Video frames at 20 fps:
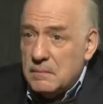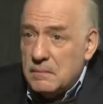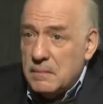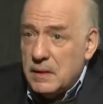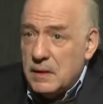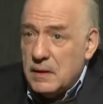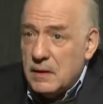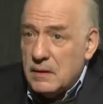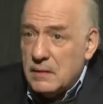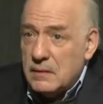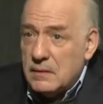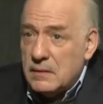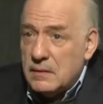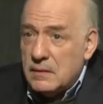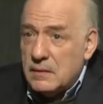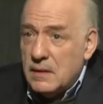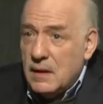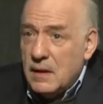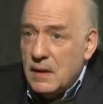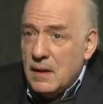
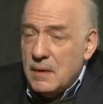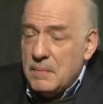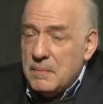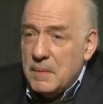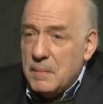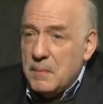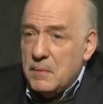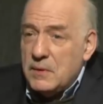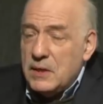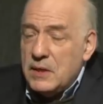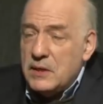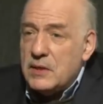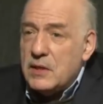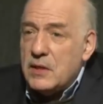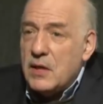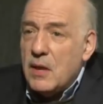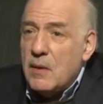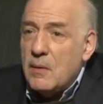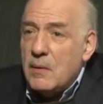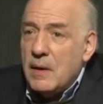because people need to
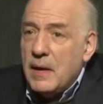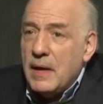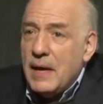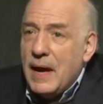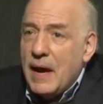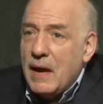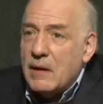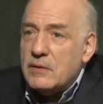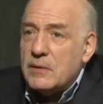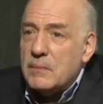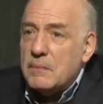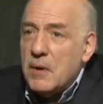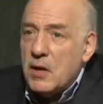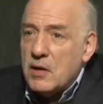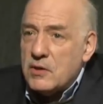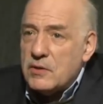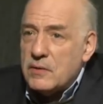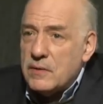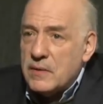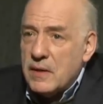know how to
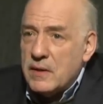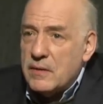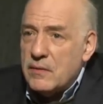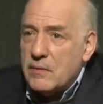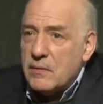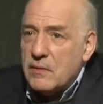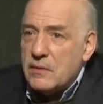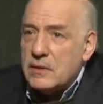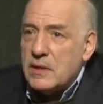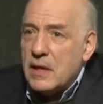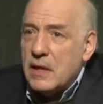marshal their thoughts,